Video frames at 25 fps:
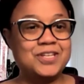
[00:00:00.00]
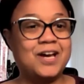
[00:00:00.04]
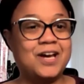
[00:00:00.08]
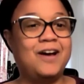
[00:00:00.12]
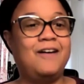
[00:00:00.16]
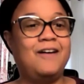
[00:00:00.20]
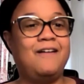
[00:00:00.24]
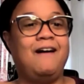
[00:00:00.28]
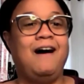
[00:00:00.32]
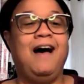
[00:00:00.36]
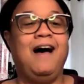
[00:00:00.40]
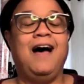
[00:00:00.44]

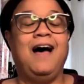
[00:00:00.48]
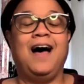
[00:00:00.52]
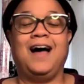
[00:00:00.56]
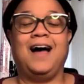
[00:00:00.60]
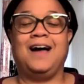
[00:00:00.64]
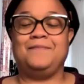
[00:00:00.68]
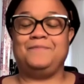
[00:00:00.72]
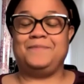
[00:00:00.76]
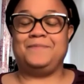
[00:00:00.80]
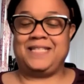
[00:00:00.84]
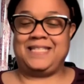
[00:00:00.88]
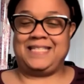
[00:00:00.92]
So
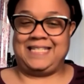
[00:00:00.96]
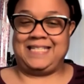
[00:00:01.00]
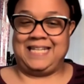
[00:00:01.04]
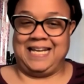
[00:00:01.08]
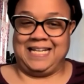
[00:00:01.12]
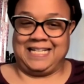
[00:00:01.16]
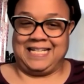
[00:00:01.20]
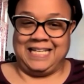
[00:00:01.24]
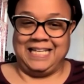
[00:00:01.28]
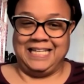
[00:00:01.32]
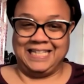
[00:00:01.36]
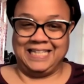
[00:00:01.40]
I
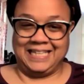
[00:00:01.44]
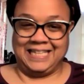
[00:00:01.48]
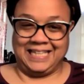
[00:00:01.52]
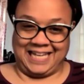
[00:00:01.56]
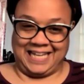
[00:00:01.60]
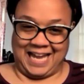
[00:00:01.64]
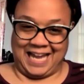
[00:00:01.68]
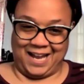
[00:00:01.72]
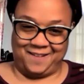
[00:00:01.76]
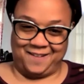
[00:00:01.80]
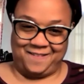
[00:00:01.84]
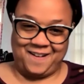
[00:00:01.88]

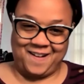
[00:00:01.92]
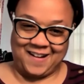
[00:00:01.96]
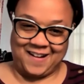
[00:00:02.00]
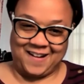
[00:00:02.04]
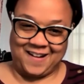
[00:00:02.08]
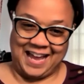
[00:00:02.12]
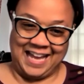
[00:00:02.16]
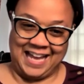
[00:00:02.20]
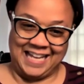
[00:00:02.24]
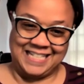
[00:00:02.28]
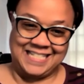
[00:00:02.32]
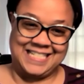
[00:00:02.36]
mistakenly gave
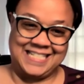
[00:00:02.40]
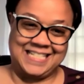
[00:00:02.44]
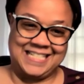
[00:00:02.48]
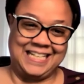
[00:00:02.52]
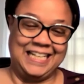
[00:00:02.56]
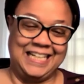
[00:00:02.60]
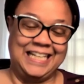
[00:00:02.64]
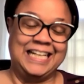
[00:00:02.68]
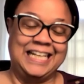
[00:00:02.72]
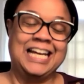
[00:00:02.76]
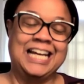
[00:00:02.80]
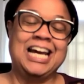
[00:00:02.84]
her
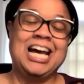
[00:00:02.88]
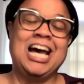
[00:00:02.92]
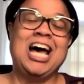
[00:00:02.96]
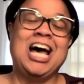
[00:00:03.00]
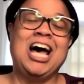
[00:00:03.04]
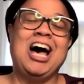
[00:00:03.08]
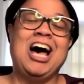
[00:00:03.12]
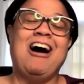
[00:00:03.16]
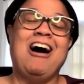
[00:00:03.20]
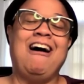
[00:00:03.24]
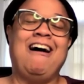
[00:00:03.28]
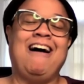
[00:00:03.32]
18
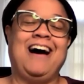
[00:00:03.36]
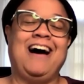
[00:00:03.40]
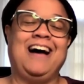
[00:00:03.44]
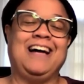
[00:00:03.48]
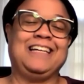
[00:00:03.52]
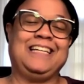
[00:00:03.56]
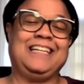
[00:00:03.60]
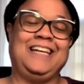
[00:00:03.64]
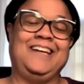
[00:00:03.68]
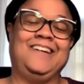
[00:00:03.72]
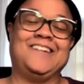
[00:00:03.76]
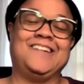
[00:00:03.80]

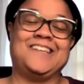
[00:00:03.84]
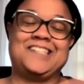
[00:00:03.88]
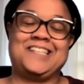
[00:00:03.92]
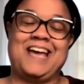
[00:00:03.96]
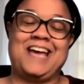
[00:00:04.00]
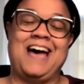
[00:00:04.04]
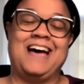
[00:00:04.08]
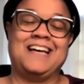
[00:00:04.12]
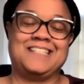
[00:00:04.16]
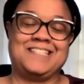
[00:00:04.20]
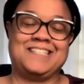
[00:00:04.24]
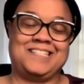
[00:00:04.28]

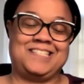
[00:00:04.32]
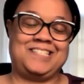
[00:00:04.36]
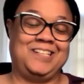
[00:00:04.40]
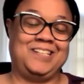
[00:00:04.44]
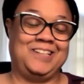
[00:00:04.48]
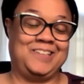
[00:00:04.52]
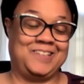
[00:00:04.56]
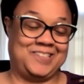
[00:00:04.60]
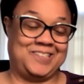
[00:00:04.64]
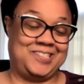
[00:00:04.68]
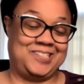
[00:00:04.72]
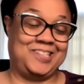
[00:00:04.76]
years as a
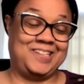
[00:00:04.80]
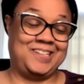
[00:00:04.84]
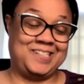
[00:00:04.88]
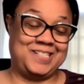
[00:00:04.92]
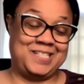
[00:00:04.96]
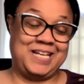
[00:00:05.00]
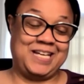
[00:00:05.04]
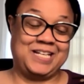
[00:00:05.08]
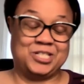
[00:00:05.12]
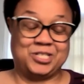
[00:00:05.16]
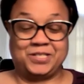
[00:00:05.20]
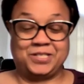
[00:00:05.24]
senator.
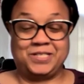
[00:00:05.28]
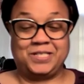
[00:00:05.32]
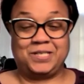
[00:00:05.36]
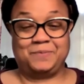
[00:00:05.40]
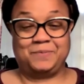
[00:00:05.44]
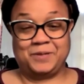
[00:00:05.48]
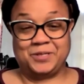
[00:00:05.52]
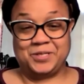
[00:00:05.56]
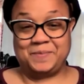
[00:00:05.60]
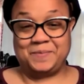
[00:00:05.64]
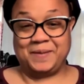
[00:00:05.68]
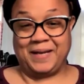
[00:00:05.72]
It's actually
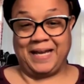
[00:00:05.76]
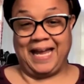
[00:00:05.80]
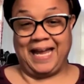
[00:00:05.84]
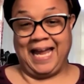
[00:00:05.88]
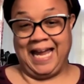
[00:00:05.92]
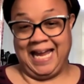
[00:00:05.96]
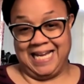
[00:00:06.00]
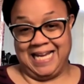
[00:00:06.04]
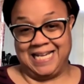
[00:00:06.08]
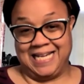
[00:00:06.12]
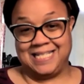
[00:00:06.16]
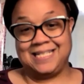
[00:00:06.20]
supposed to be
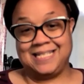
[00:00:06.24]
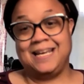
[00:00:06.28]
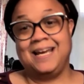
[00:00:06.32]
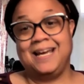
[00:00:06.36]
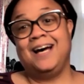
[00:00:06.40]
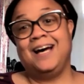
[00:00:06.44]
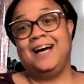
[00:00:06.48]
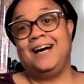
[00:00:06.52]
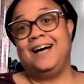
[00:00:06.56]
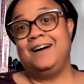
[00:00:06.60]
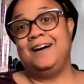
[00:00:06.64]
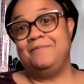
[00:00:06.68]
8.
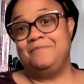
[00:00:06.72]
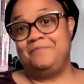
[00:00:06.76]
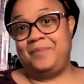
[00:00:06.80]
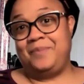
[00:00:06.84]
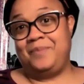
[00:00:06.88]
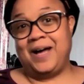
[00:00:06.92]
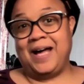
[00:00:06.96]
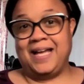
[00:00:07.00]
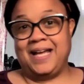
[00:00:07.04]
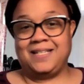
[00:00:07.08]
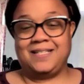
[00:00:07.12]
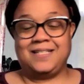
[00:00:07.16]

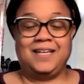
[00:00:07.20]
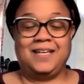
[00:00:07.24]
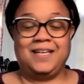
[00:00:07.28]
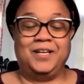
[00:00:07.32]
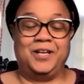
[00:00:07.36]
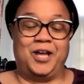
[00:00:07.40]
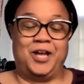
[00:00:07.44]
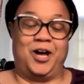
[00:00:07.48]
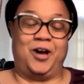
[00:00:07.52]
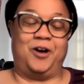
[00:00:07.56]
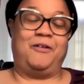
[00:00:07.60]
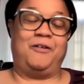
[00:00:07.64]
But,
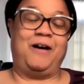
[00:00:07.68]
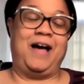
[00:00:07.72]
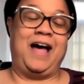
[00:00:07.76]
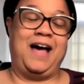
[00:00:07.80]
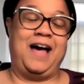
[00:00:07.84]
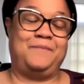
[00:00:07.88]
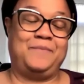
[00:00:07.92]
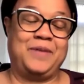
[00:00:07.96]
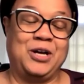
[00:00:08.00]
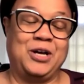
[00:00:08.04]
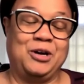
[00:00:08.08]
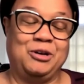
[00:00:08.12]
you know,
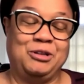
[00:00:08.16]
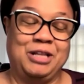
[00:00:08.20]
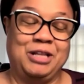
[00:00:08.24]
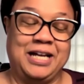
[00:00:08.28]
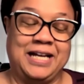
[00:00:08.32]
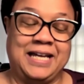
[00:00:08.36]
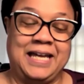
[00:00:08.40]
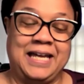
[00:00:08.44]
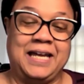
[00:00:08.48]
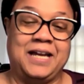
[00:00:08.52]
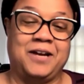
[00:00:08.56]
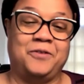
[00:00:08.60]

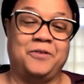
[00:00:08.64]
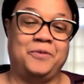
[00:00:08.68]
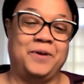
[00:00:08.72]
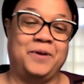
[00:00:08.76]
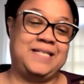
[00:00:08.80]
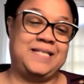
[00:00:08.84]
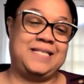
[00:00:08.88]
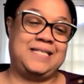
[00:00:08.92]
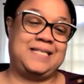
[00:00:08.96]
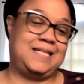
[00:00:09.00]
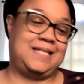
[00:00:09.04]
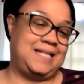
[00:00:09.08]
happy-go-lucky
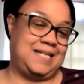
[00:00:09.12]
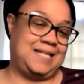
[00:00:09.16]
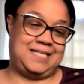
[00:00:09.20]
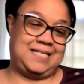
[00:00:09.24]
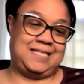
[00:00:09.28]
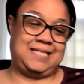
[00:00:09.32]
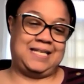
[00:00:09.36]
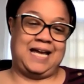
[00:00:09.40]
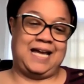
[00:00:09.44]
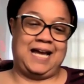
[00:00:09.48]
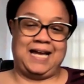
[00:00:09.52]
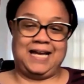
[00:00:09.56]

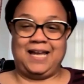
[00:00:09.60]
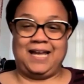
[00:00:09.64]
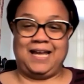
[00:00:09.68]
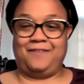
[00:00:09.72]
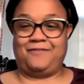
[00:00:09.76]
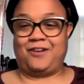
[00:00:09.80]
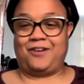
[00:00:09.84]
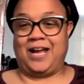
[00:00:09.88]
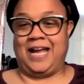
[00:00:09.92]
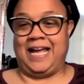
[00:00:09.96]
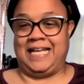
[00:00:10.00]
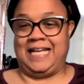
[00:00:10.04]
coincidence. I
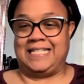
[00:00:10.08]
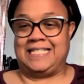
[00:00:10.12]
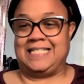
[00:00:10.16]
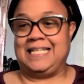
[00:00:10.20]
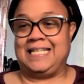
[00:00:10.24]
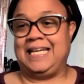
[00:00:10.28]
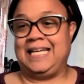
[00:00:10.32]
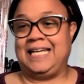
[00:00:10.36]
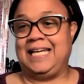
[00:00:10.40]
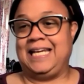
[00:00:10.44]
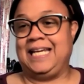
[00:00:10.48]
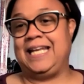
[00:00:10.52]
gave her
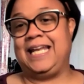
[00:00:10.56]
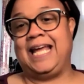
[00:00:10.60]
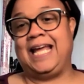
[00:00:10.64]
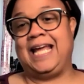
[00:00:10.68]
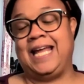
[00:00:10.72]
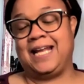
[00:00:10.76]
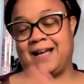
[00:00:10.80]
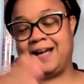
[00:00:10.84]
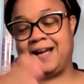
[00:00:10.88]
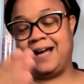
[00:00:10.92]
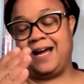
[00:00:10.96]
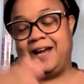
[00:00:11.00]
18,
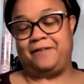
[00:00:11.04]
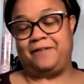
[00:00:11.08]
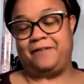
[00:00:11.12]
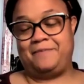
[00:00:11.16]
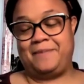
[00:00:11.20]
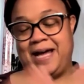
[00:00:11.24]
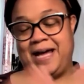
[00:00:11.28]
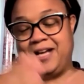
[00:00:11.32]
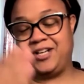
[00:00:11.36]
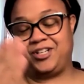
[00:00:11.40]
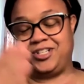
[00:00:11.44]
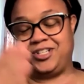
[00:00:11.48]
and it kind
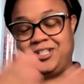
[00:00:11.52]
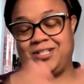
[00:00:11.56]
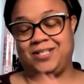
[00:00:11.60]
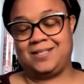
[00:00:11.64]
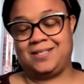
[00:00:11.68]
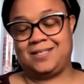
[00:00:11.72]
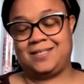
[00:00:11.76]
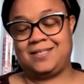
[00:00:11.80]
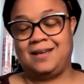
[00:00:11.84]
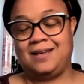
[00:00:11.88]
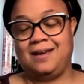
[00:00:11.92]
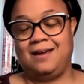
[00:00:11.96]
of
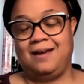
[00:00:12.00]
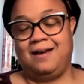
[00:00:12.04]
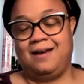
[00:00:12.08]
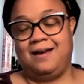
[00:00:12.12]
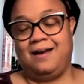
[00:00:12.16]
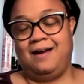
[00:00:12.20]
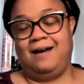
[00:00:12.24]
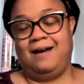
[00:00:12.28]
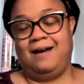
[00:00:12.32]
matches